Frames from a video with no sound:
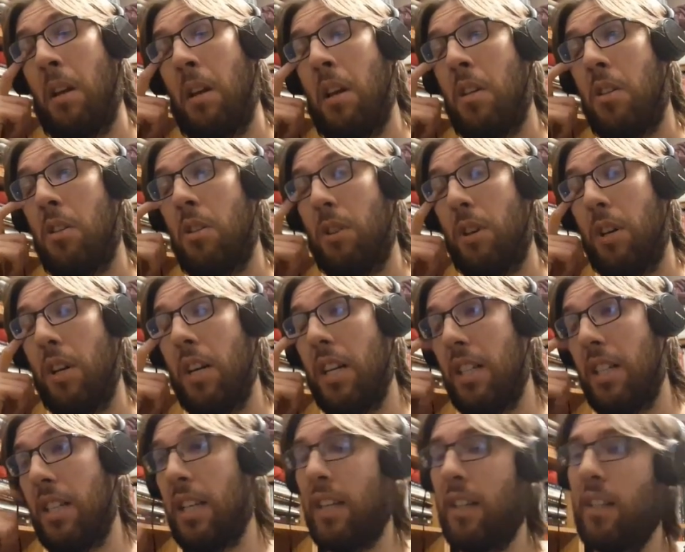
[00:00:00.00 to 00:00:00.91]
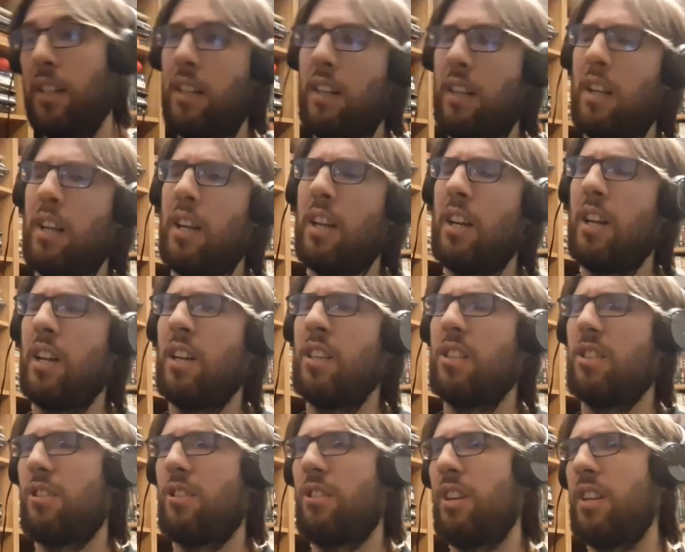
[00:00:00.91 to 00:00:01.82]
So there is...
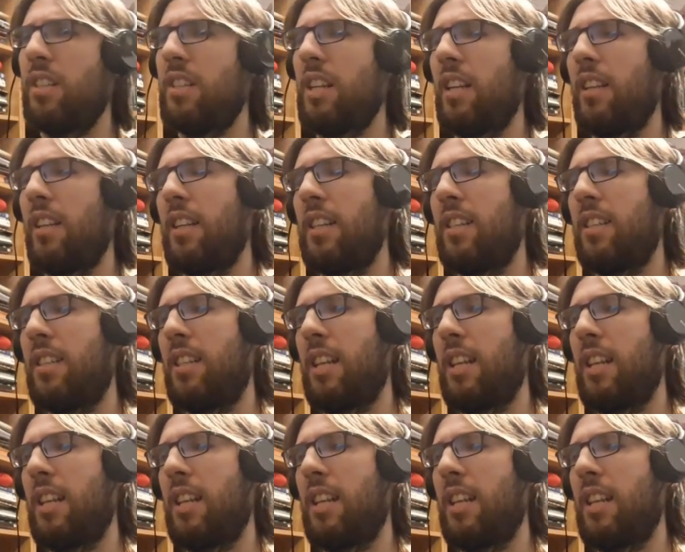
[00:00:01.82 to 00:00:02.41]
So there is at least